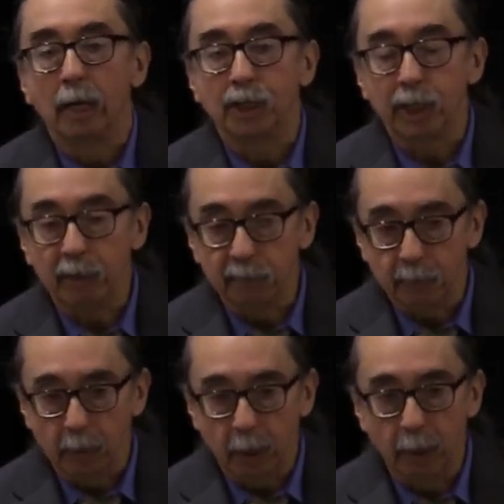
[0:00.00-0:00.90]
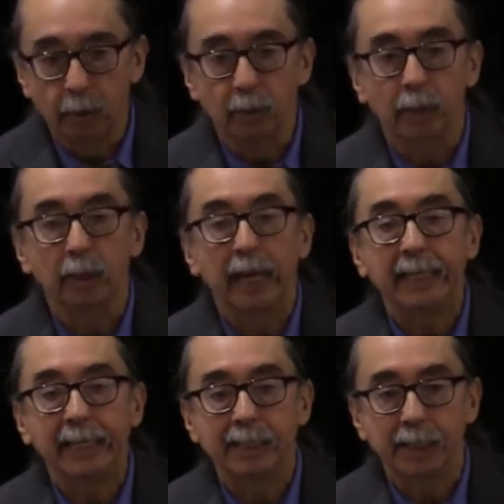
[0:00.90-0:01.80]
chief under the
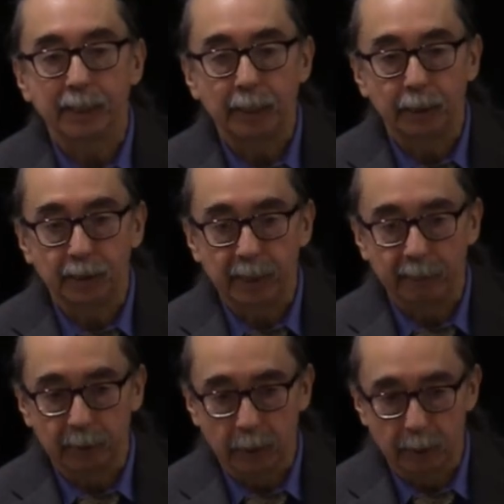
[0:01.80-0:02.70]
1867